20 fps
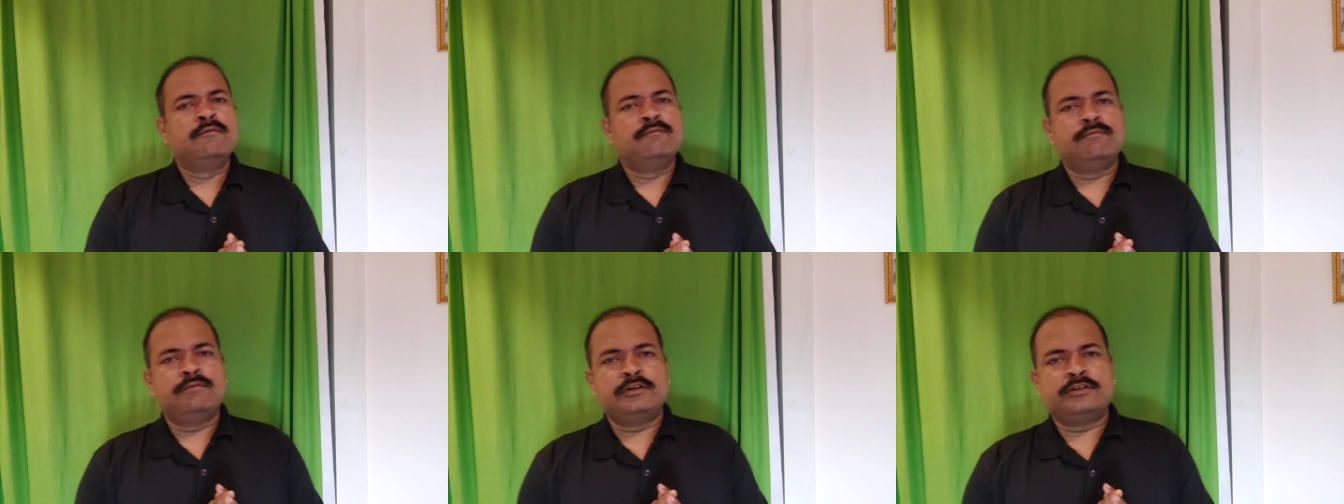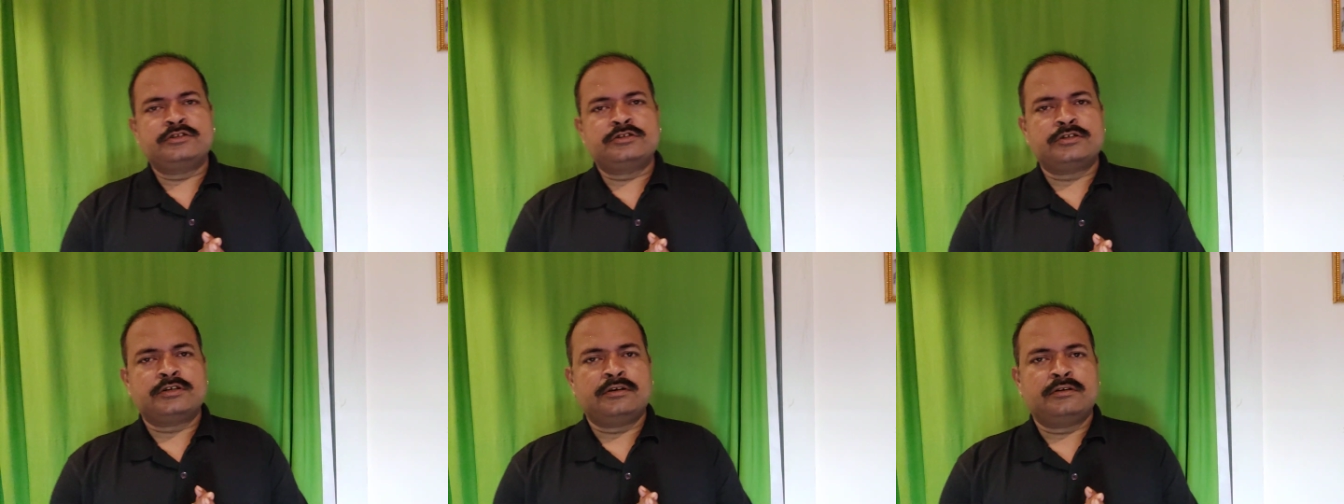
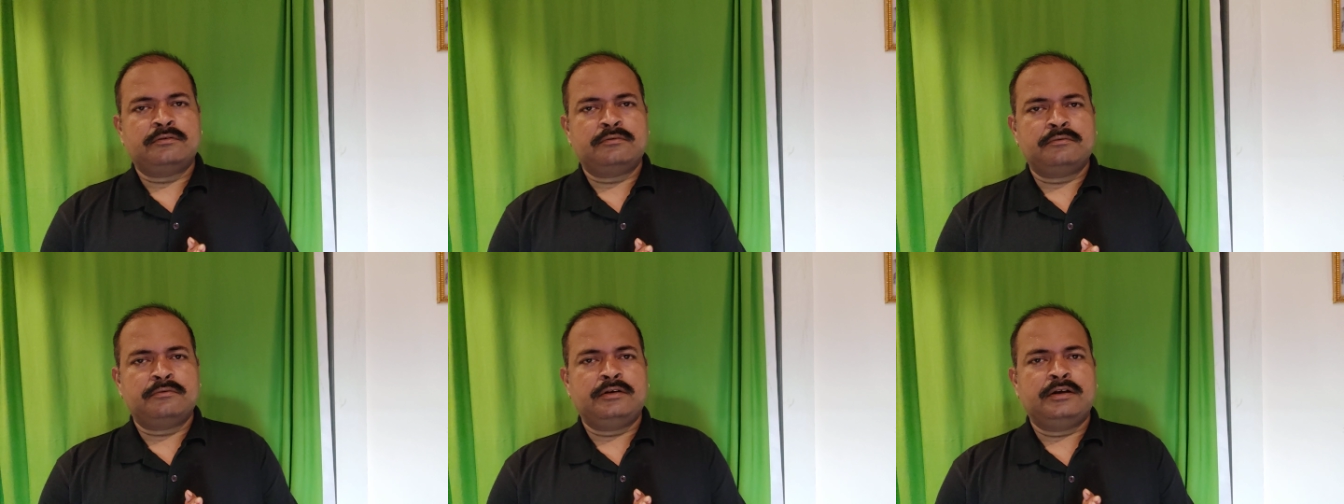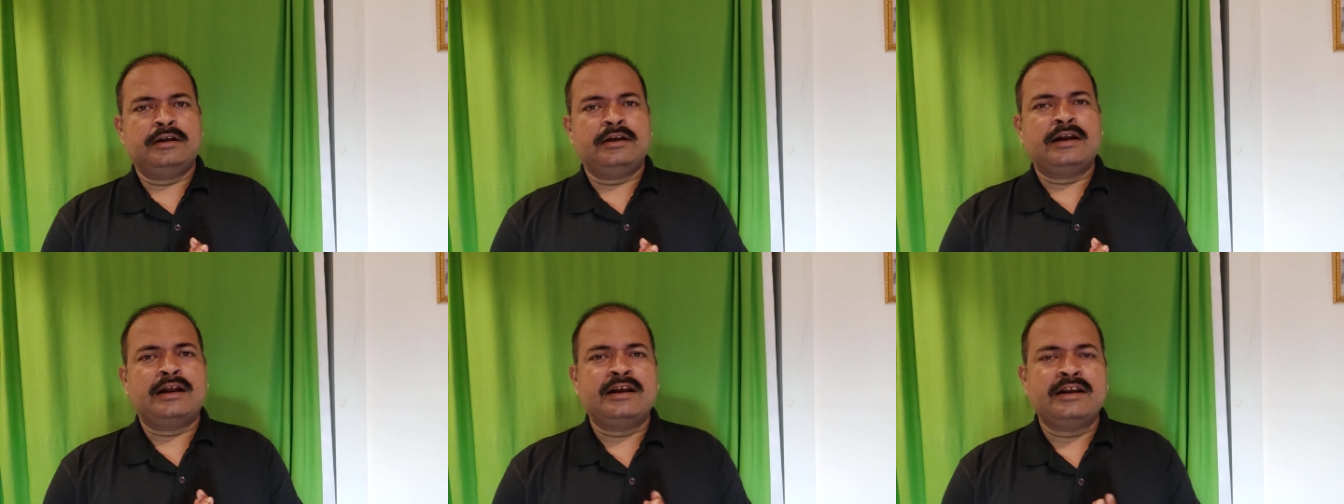which
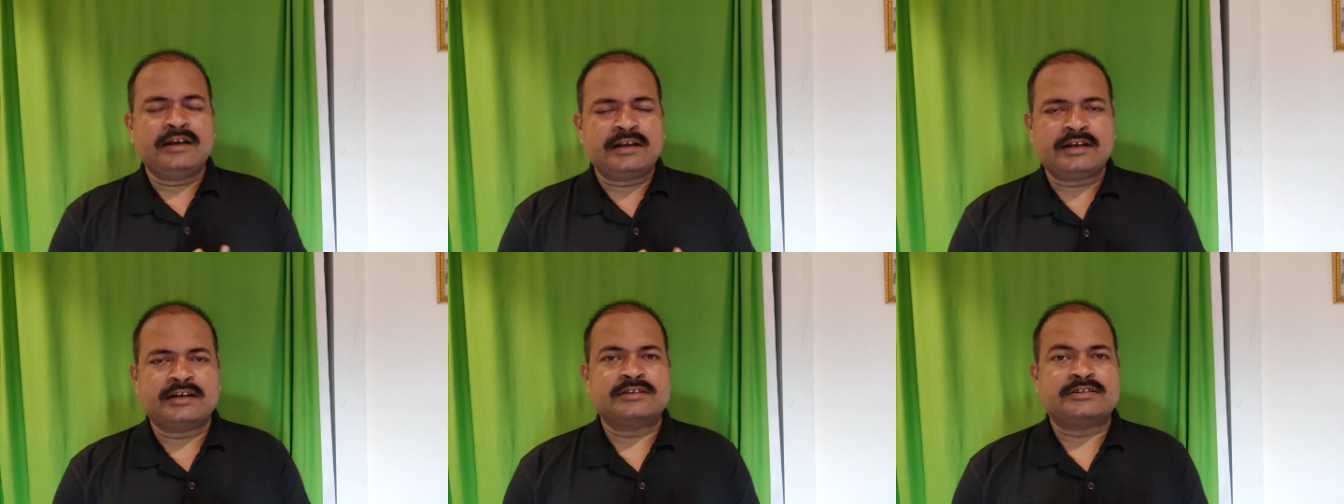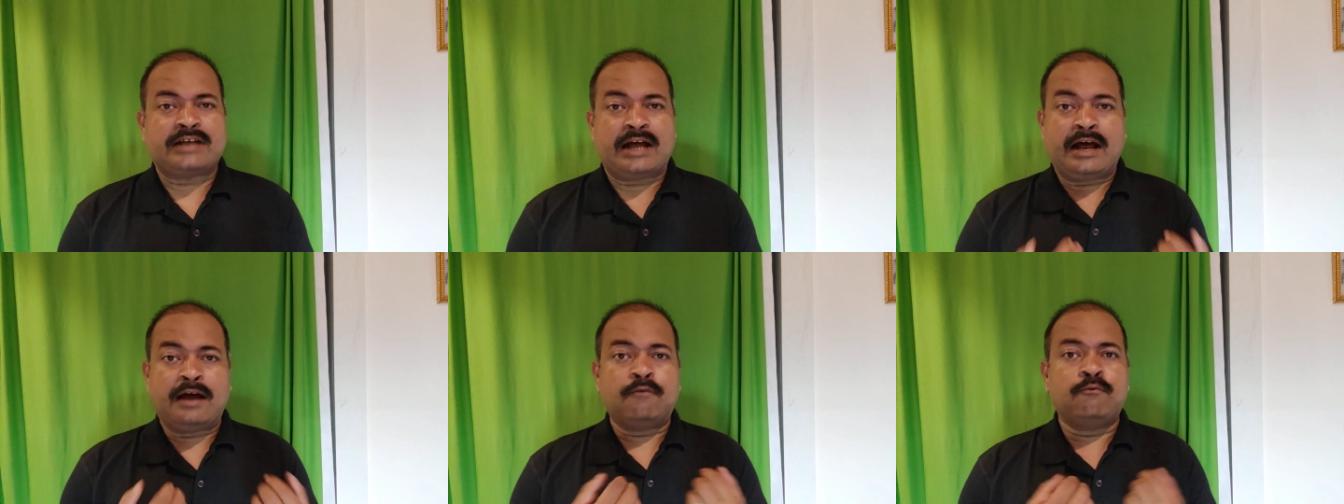in any
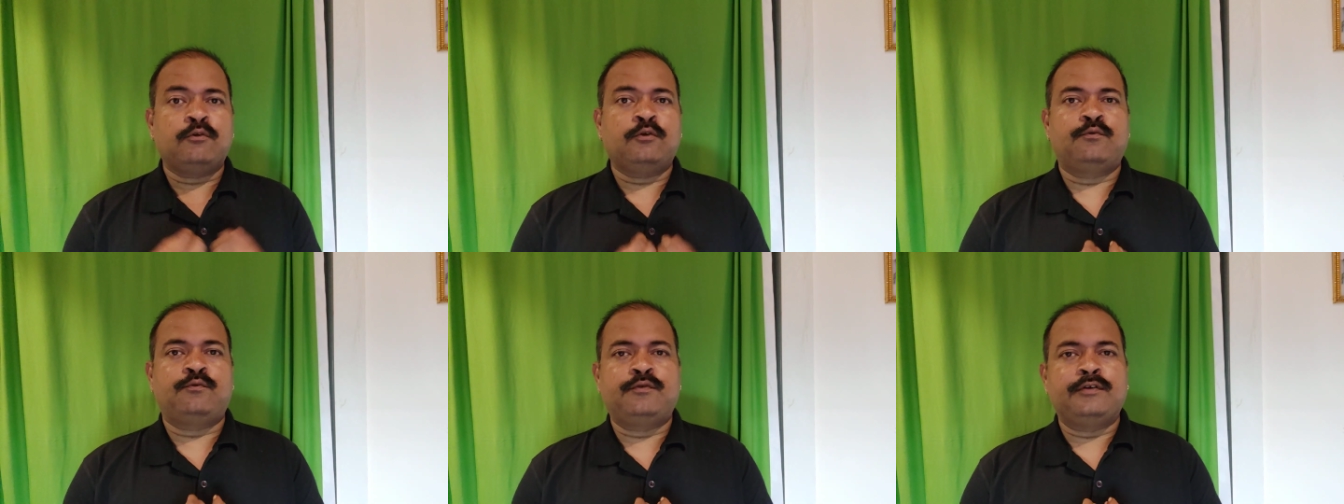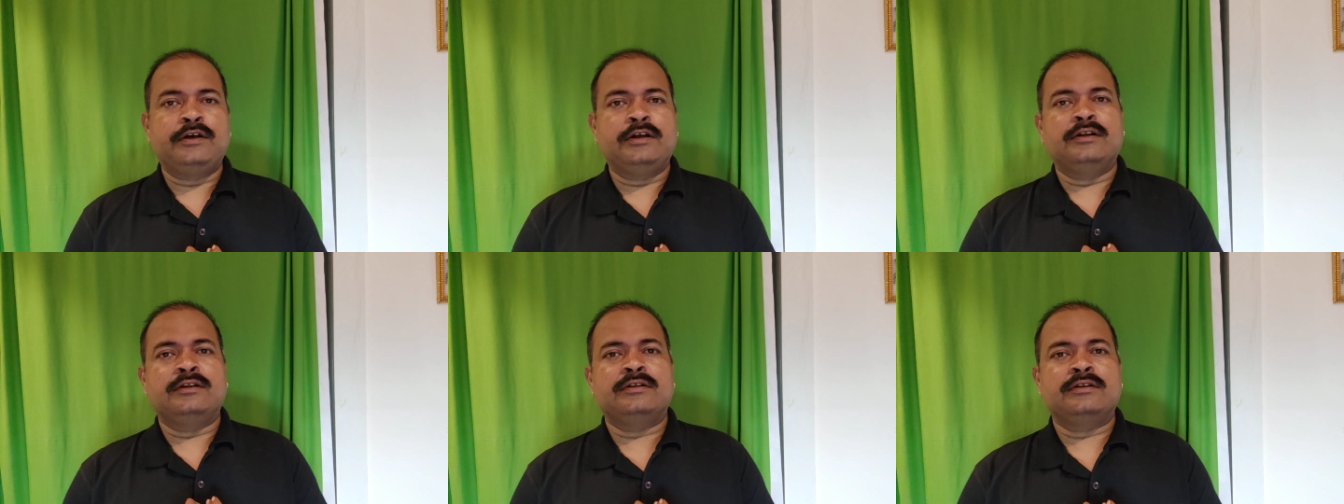case, I would
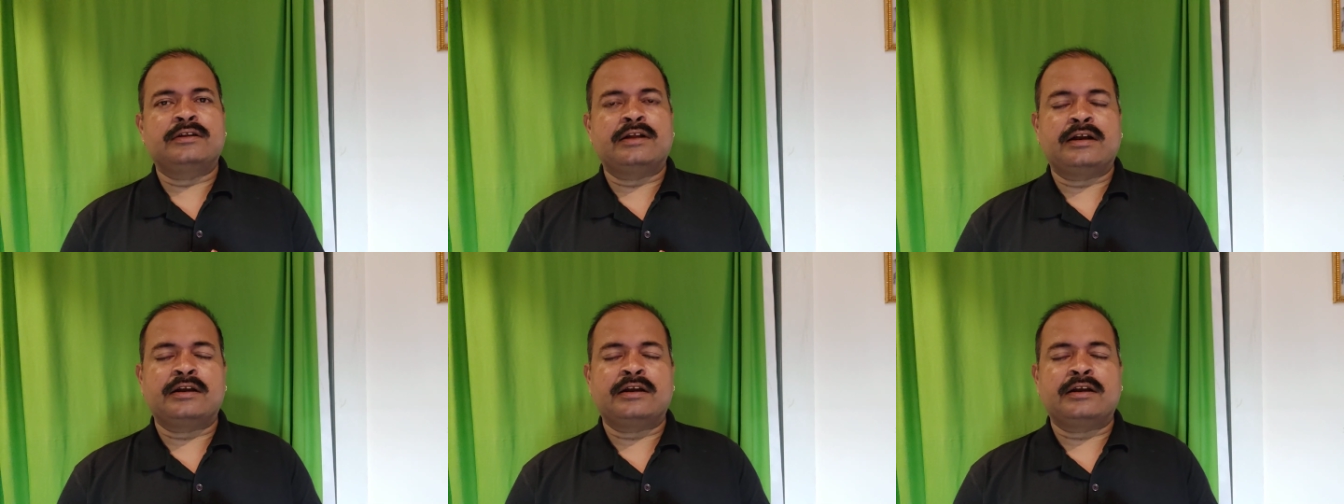feel